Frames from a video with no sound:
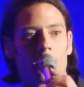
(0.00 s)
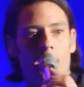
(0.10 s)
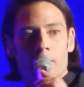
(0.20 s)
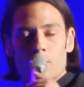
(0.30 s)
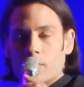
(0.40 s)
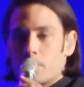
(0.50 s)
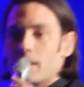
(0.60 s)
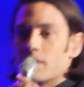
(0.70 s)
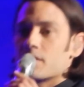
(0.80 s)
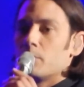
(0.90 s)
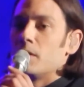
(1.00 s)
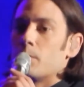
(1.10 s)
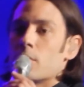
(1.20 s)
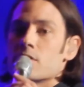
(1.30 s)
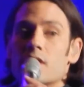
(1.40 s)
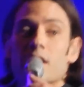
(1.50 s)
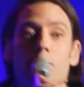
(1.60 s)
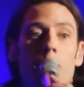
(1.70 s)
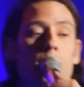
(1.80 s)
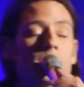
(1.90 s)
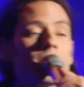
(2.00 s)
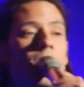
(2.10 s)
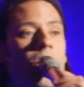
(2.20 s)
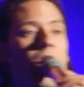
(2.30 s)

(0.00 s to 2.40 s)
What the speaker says: And what appeals to me personally most